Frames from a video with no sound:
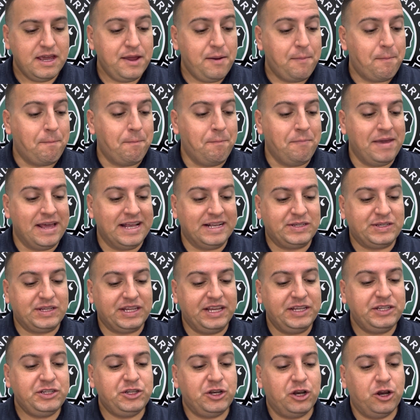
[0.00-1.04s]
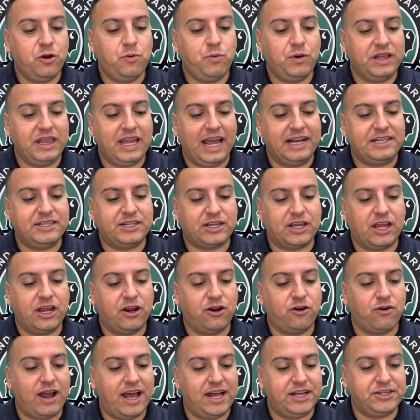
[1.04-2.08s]
Miss Listener would like to
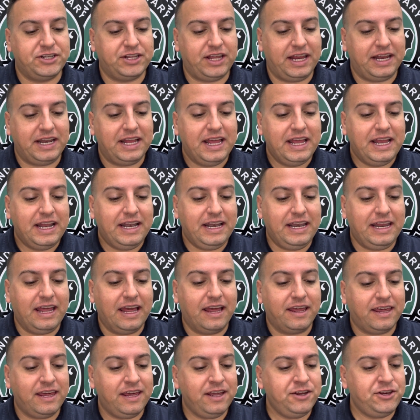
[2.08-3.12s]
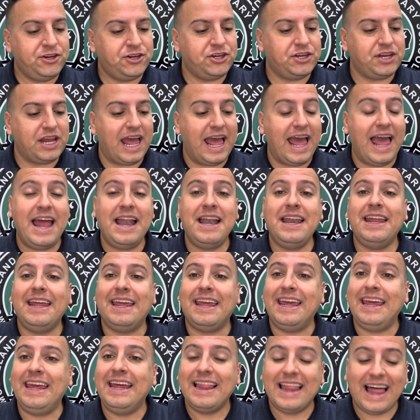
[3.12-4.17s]
congratulate Niaish and
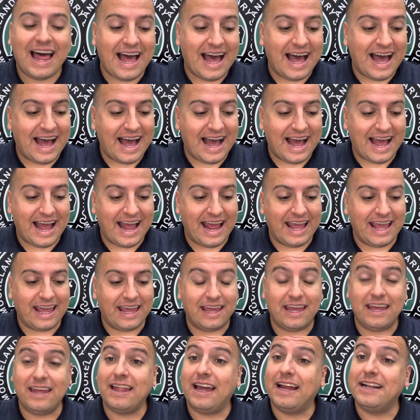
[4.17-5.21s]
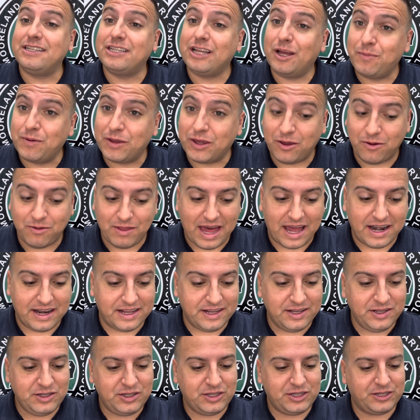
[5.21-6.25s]
Eli. Eli W, that
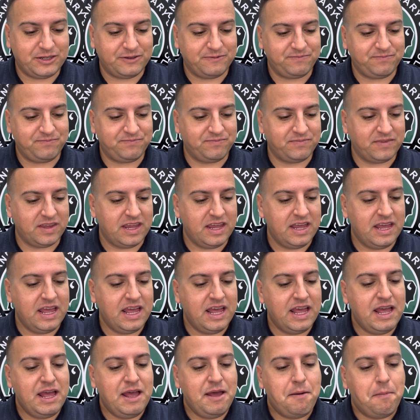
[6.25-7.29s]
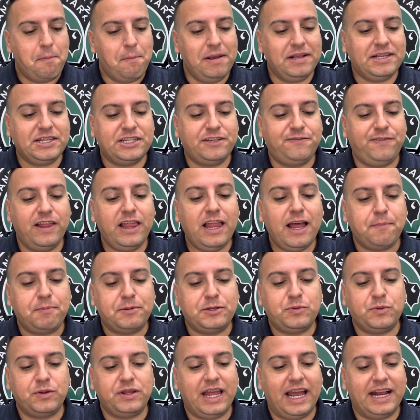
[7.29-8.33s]
is. Mrs.
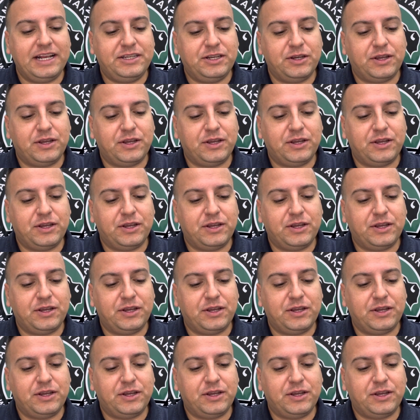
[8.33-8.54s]
Phillips would like to